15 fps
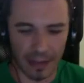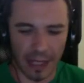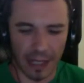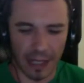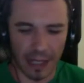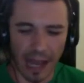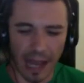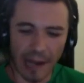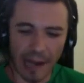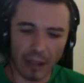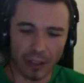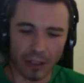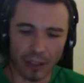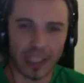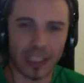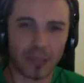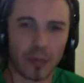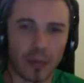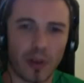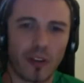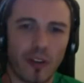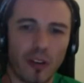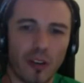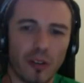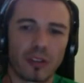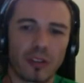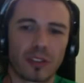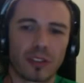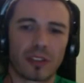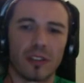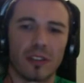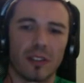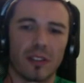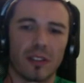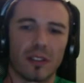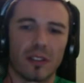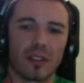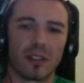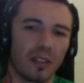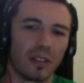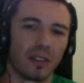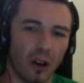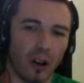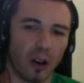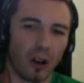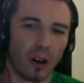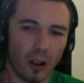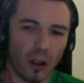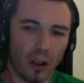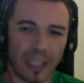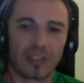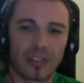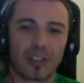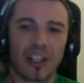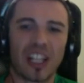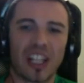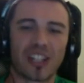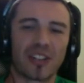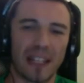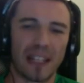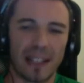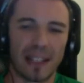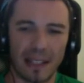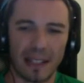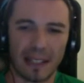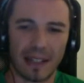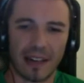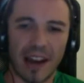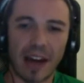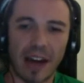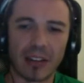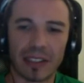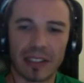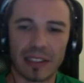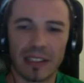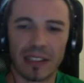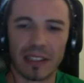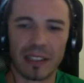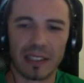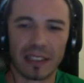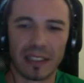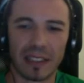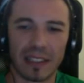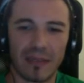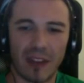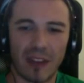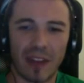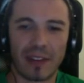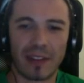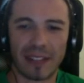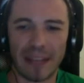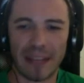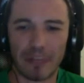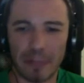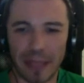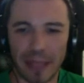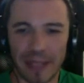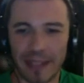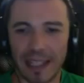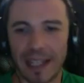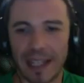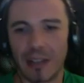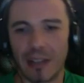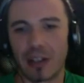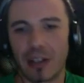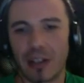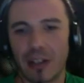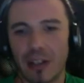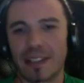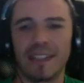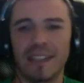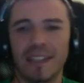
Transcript: Carlos is more focused on the international crowd rather than building a local scene?